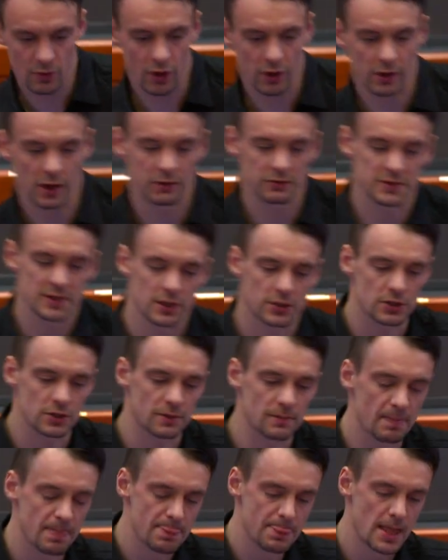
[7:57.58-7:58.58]
breakout session.
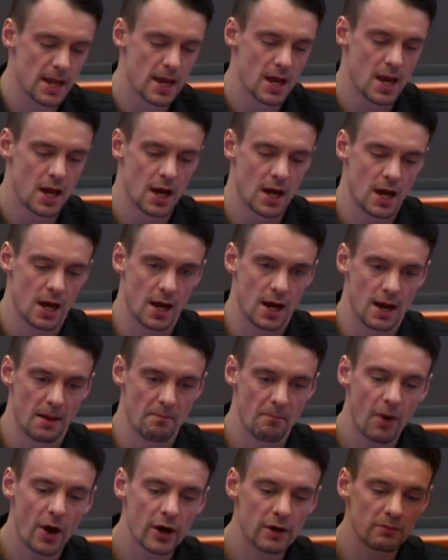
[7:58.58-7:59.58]
Uh,
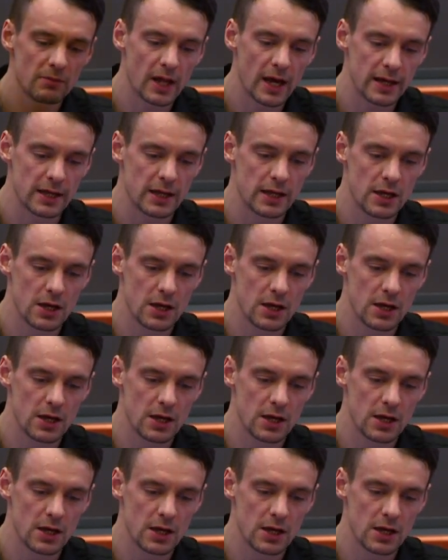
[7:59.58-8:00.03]
bottom line